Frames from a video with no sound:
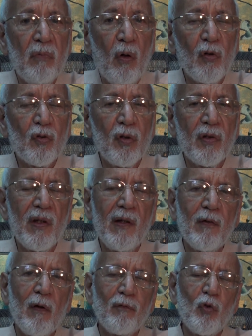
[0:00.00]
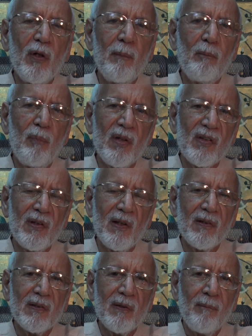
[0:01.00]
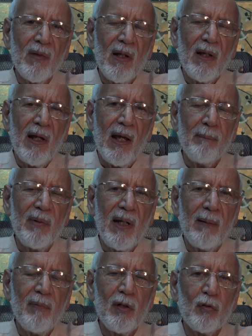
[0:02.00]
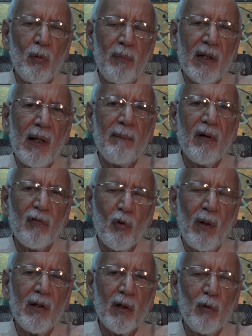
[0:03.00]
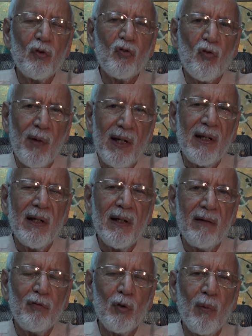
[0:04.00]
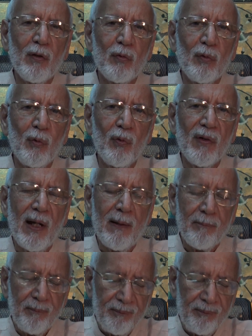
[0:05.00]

also think of doing business and be able to become quite a good trader if you want to do that.